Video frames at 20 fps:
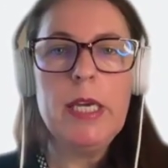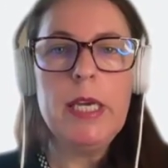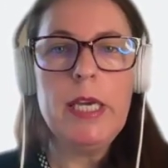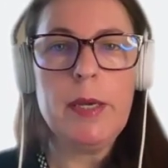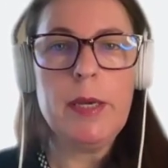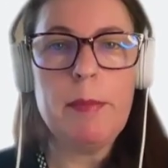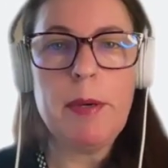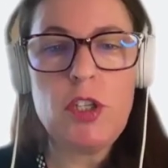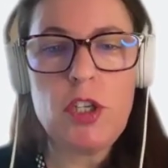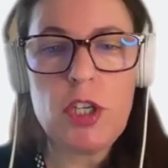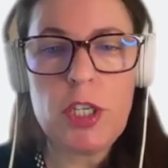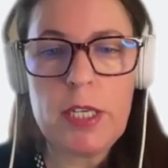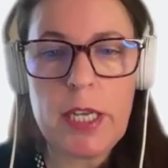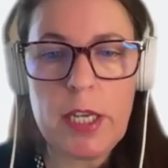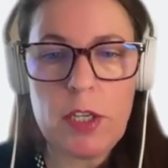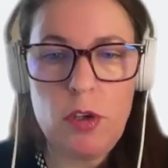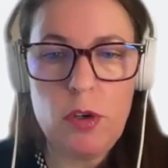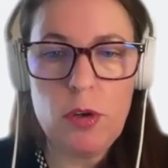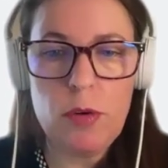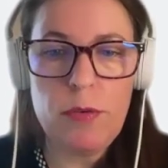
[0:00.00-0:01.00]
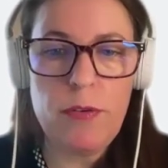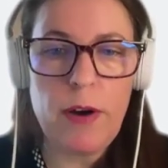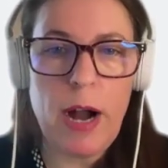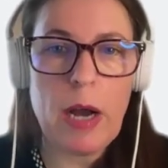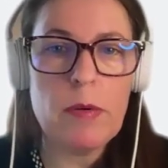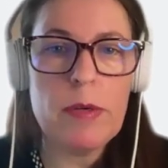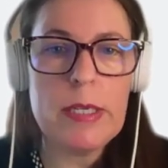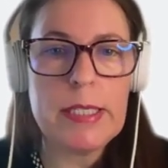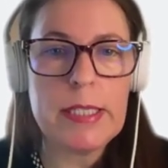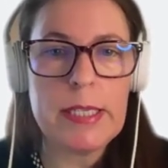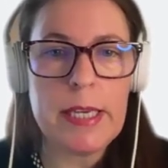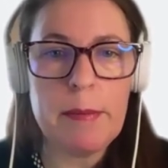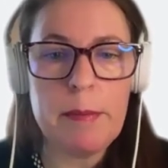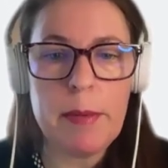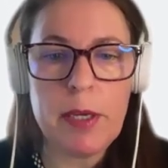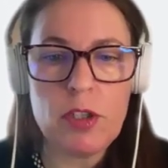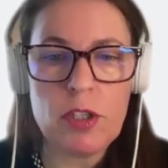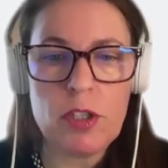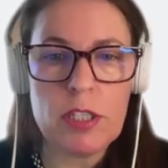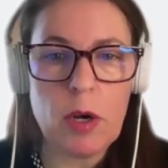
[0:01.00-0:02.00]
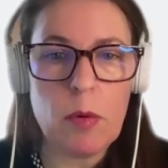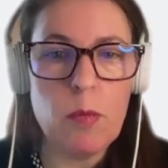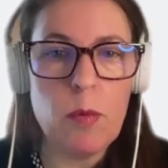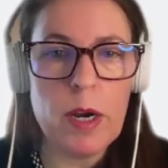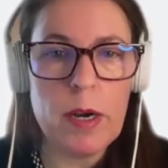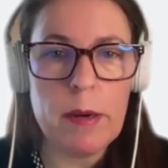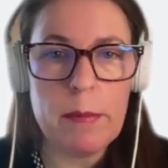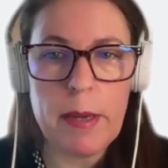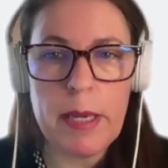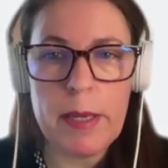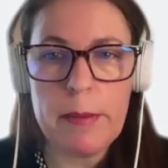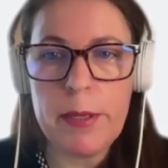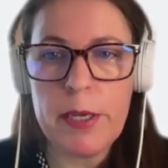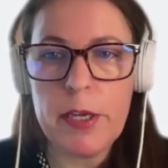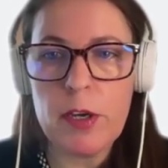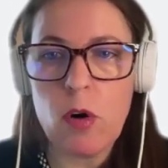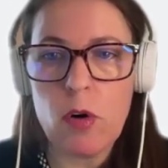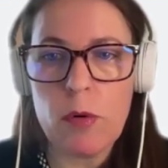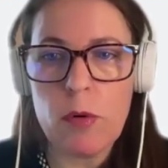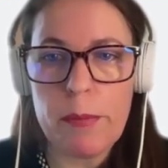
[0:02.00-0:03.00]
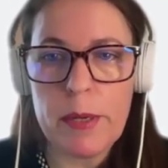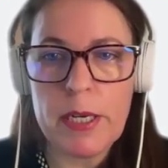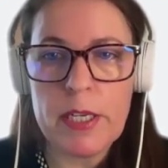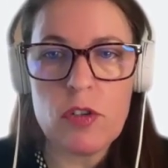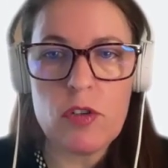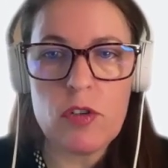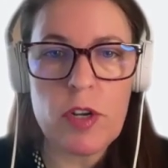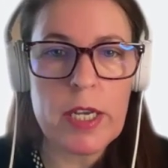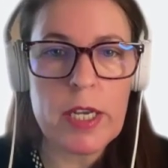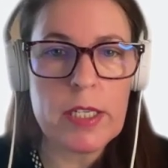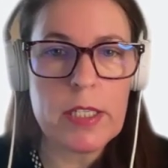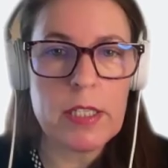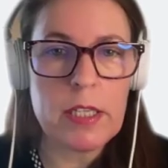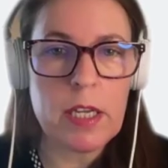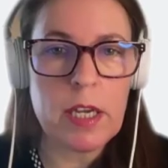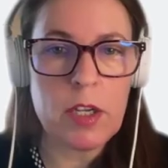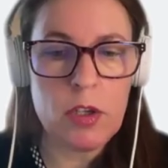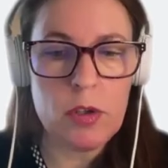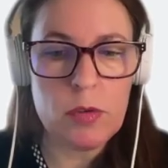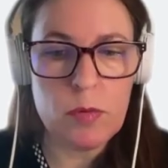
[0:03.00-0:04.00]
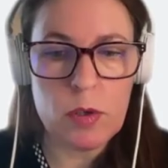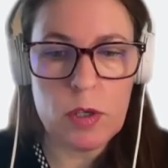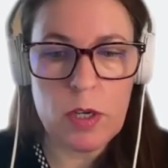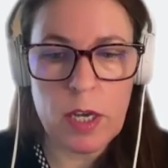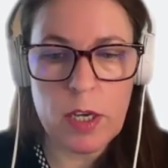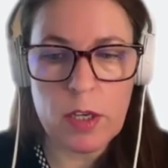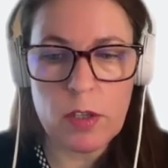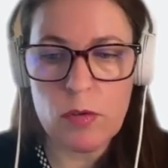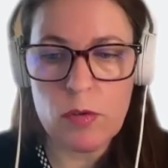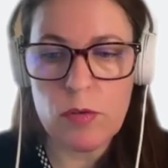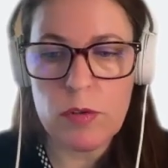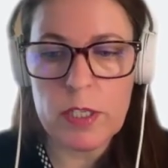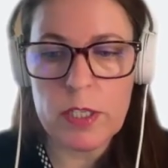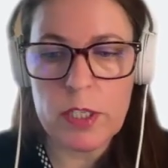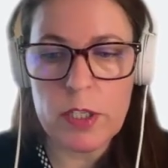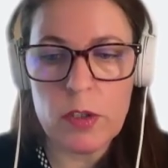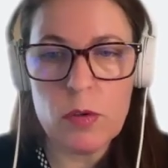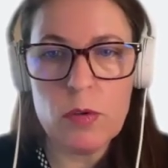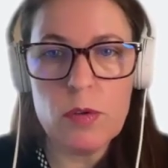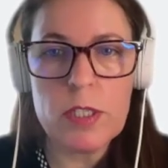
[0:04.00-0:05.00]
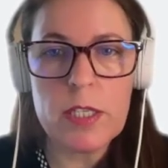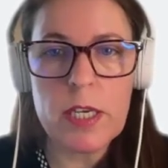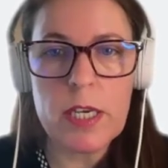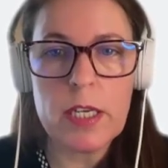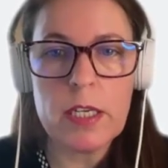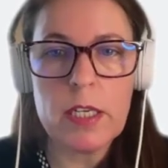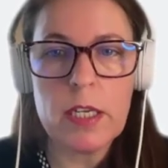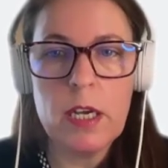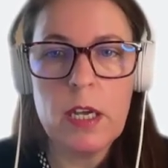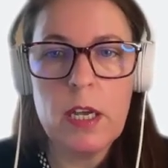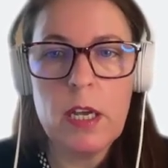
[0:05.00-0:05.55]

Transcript: imagine that you found this image somewhere, maybe on Pinterest, and you would like to really use it.